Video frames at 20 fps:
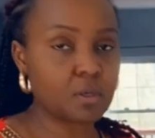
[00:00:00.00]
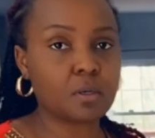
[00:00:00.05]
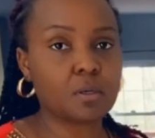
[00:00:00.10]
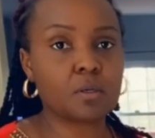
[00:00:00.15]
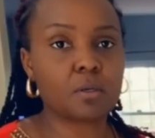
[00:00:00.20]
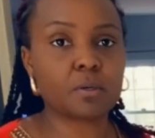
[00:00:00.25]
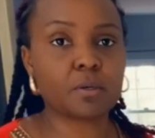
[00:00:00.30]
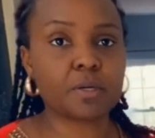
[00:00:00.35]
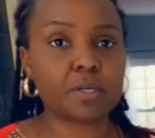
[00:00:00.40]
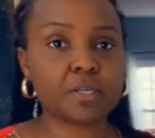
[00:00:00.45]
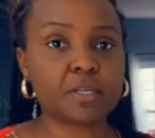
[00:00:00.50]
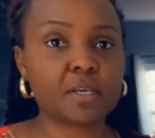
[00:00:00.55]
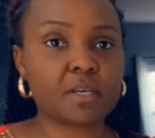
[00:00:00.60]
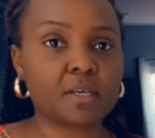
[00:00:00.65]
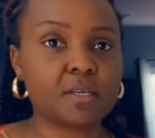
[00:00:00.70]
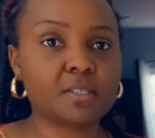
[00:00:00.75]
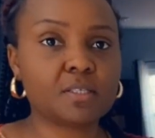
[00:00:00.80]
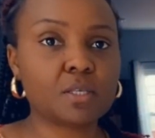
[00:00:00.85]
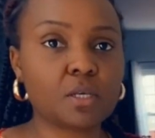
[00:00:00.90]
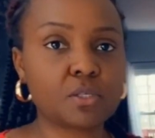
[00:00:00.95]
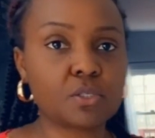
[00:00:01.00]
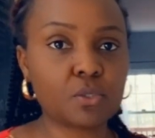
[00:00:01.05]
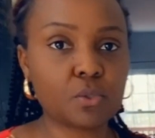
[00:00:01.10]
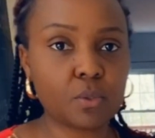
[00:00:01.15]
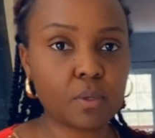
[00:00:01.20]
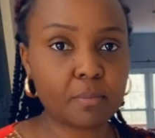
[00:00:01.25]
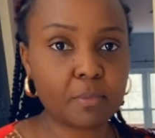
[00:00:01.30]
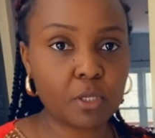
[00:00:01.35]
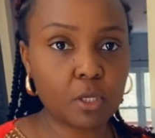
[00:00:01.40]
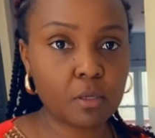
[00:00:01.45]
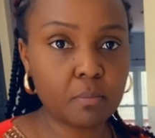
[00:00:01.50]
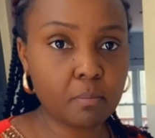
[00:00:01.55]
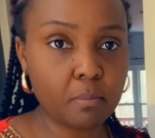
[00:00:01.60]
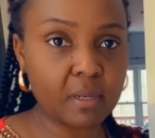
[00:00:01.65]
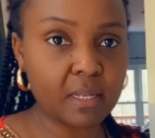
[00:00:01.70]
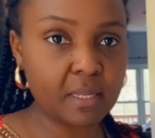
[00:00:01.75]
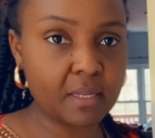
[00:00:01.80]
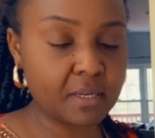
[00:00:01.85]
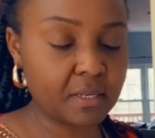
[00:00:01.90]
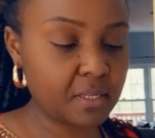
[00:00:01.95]
all right, guys, so I'm done
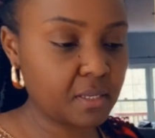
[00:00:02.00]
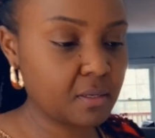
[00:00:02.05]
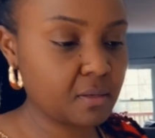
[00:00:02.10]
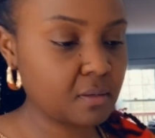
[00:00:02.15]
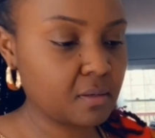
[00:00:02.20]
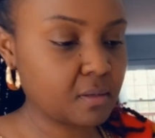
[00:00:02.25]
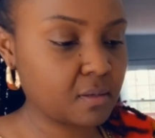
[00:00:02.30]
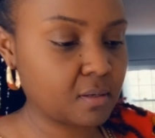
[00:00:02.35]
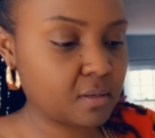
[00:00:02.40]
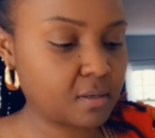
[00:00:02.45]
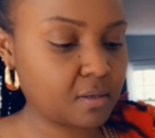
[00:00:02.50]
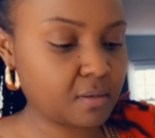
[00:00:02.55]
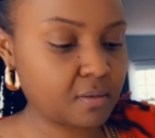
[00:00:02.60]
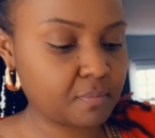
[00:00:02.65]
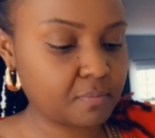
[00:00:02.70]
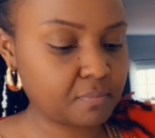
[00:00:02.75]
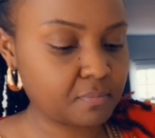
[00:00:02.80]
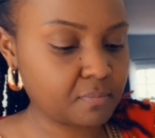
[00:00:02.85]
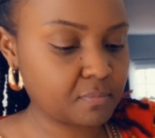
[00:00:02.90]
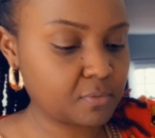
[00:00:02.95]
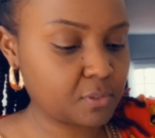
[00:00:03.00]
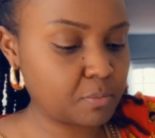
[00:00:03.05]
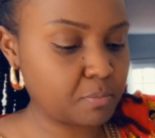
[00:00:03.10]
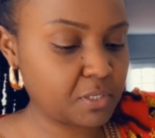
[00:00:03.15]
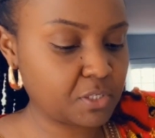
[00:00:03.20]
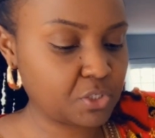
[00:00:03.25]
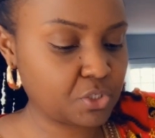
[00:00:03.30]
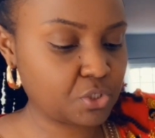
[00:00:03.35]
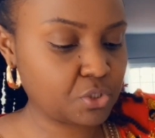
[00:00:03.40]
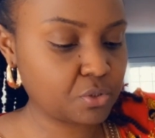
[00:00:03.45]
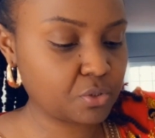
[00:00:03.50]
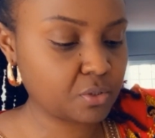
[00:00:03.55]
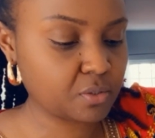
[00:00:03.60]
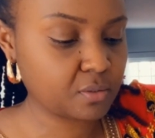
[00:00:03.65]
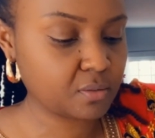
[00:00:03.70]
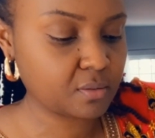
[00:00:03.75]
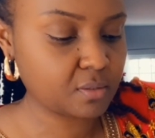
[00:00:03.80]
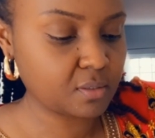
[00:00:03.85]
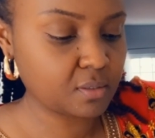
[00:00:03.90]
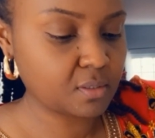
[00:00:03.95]
blending the
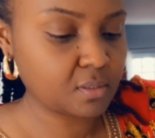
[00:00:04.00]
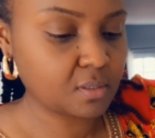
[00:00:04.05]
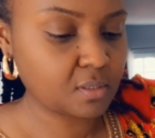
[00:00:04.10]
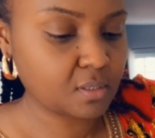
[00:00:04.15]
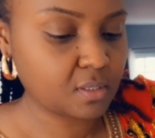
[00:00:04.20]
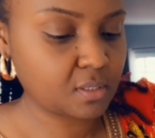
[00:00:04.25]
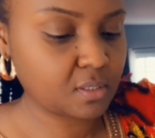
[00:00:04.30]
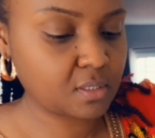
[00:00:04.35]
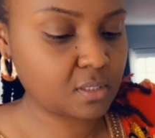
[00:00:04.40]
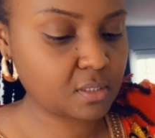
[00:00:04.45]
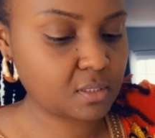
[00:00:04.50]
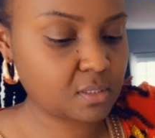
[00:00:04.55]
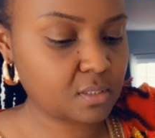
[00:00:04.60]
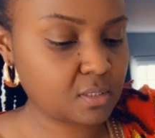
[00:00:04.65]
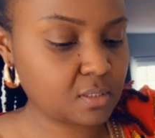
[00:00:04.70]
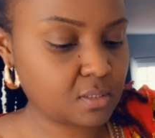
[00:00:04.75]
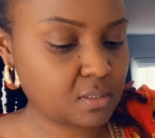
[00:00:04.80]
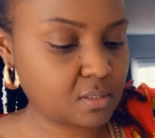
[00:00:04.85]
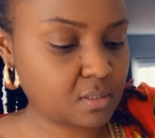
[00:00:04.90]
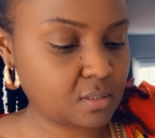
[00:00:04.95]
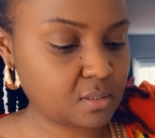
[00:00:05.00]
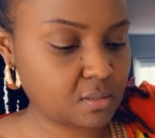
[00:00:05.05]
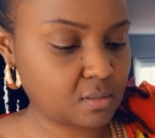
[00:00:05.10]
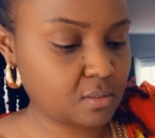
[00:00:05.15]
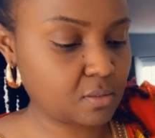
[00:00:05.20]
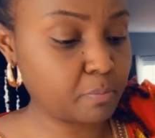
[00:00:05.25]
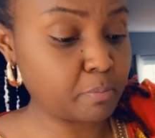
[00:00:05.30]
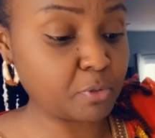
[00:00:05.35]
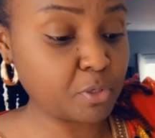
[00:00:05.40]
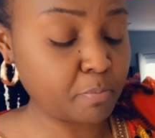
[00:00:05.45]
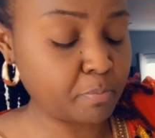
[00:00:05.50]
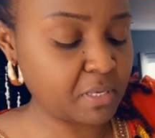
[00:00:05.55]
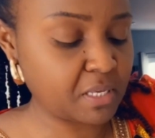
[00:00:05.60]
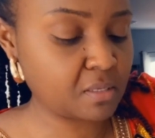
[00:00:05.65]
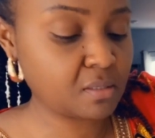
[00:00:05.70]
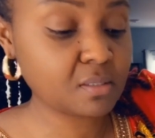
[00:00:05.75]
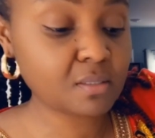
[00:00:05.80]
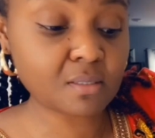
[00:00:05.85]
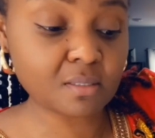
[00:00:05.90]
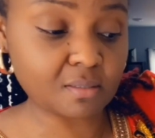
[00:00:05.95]
mixture, and this is the
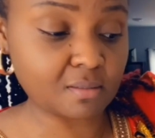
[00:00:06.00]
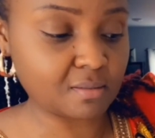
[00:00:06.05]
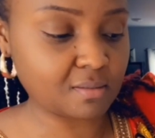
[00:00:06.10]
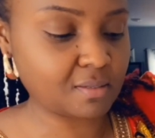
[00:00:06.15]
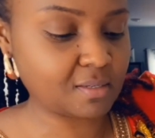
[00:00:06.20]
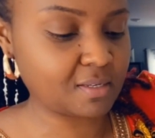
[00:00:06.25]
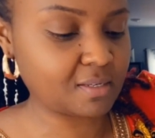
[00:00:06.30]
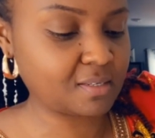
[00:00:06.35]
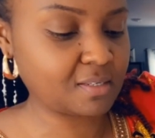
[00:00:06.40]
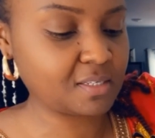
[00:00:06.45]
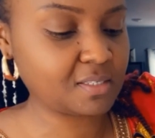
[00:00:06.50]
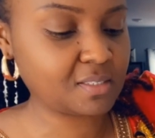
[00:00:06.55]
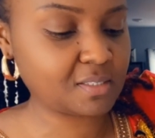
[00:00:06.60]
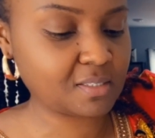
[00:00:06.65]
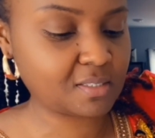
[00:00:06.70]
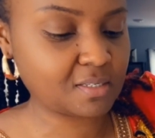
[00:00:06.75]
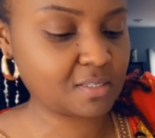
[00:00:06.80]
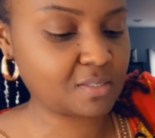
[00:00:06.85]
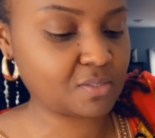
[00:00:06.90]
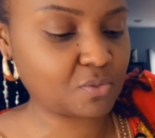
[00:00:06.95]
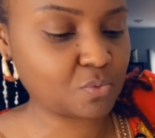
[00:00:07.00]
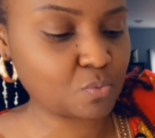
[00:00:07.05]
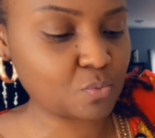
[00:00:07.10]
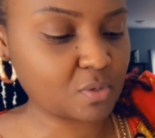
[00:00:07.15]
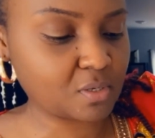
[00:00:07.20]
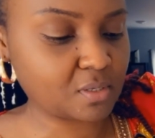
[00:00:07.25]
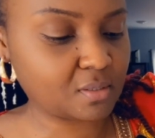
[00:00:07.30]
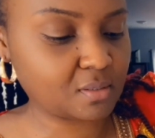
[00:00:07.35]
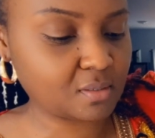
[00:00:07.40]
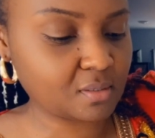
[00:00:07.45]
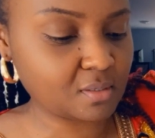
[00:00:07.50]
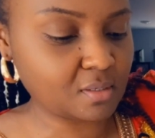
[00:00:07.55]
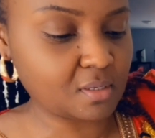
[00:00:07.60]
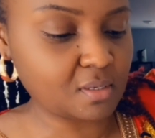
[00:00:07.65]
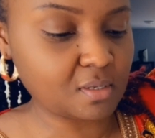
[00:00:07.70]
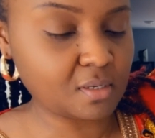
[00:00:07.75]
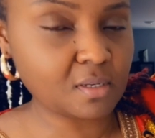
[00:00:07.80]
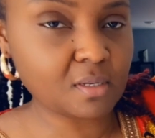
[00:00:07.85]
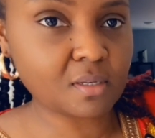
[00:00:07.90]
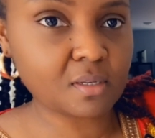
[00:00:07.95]
beans, and this is what
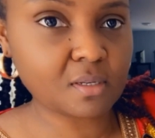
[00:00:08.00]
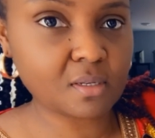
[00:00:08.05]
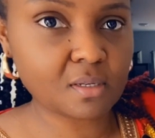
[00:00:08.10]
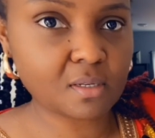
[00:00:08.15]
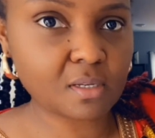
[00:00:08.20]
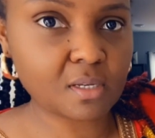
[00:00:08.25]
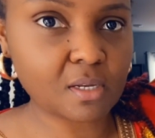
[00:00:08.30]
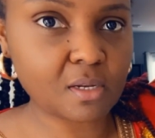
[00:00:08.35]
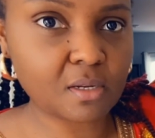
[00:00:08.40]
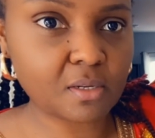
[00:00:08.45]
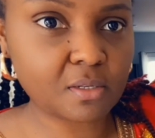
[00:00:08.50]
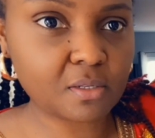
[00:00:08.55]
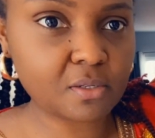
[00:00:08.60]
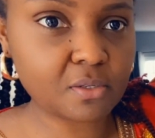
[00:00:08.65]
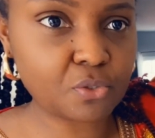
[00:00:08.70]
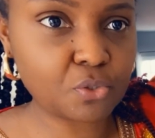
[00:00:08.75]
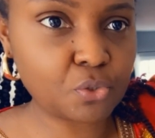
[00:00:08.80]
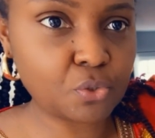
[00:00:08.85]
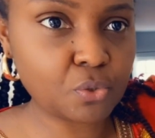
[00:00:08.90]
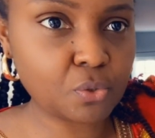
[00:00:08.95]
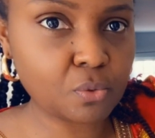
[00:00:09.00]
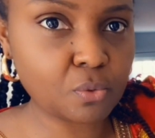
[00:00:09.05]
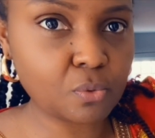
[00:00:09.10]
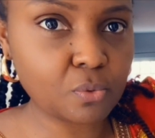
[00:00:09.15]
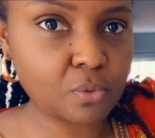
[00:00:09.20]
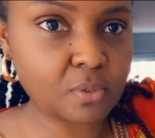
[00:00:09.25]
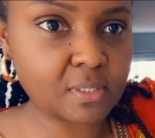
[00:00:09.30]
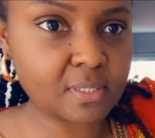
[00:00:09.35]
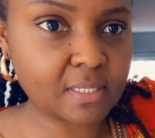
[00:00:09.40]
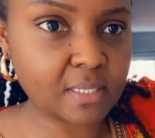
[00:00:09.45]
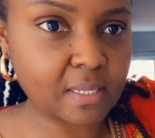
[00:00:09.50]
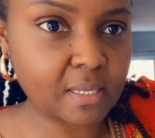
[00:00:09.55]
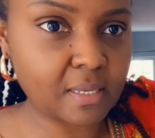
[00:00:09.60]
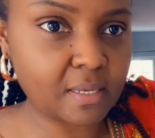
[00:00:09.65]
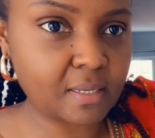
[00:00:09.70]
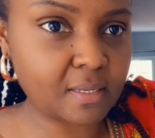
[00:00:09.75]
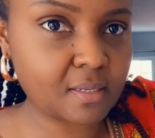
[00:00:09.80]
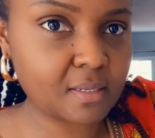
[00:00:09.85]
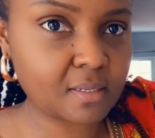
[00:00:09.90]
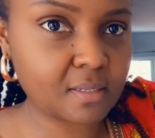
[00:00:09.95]
the dough looks
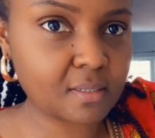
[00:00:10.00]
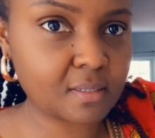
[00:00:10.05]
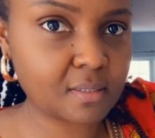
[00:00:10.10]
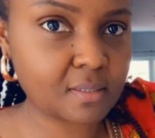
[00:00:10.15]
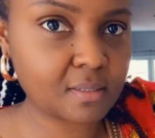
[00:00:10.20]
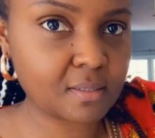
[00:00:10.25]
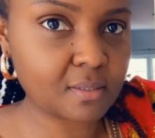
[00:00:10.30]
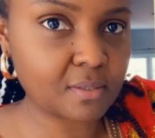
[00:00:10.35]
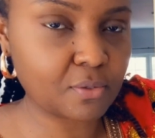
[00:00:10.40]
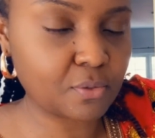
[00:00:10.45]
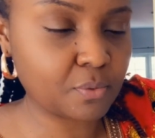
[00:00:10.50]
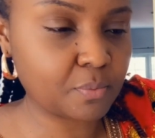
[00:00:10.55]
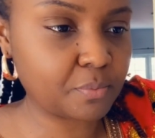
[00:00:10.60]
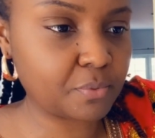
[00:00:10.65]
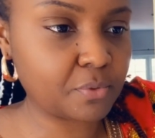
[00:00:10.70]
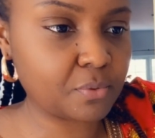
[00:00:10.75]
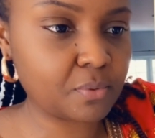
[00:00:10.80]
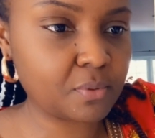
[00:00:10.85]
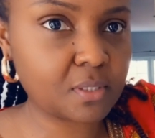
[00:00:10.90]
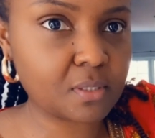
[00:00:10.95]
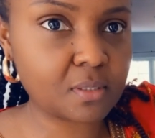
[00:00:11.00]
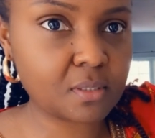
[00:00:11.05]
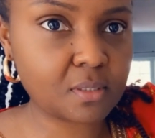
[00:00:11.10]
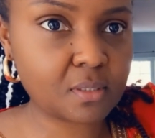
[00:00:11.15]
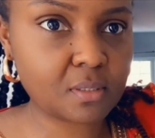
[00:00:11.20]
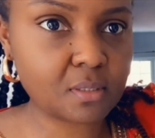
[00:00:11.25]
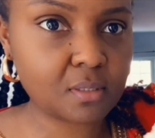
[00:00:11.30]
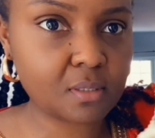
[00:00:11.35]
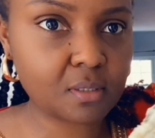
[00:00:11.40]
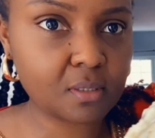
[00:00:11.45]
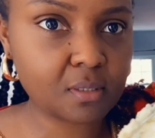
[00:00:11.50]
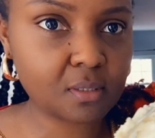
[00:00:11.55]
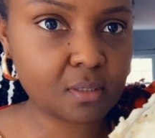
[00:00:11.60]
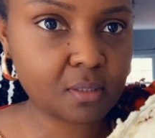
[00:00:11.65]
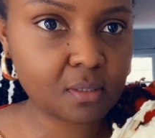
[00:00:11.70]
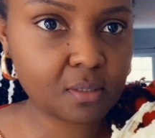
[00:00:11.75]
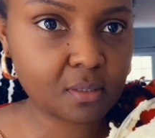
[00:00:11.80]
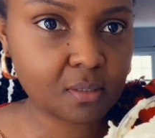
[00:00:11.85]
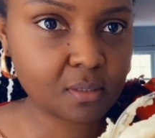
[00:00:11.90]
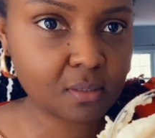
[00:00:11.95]
like. I hope you can see it.
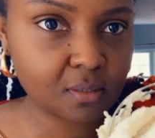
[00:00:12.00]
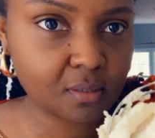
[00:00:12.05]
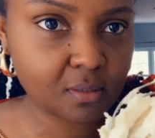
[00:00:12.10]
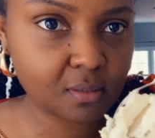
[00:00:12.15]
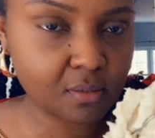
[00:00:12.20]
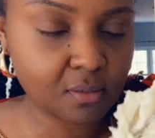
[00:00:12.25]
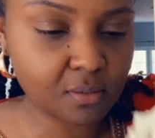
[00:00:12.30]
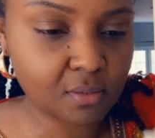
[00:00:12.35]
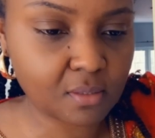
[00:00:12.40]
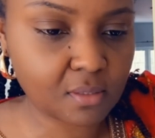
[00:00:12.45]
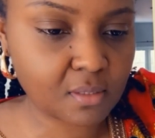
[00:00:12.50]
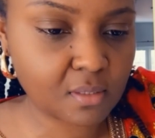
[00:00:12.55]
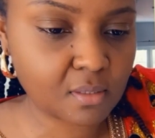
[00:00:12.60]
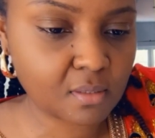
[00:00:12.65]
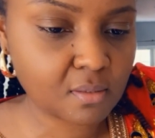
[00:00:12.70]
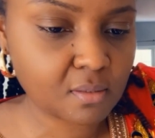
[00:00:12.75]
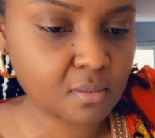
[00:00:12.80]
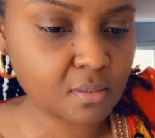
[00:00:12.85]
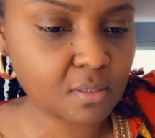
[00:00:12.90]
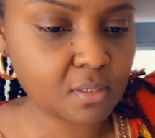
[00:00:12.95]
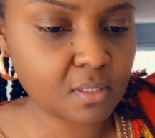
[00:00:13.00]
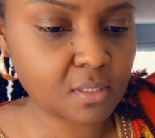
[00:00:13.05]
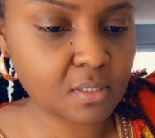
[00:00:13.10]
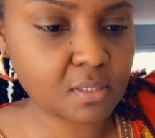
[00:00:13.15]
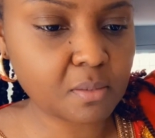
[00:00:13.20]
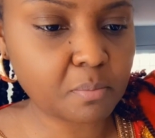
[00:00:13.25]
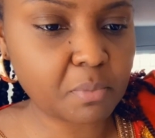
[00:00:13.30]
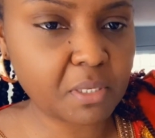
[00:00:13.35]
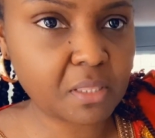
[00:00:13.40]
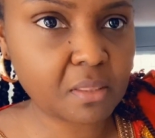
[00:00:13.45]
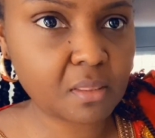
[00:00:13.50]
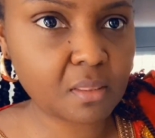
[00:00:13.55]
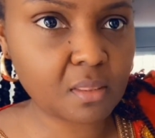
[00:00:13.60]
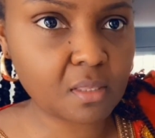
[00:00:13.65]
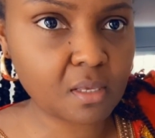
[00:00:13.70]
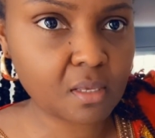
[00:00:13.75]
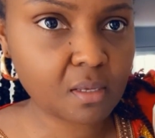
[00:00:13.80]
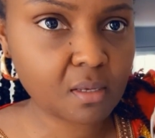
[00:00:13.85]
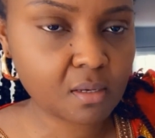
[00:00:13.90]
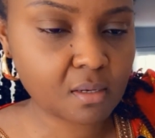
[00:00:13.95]
You see, it's a bit thick.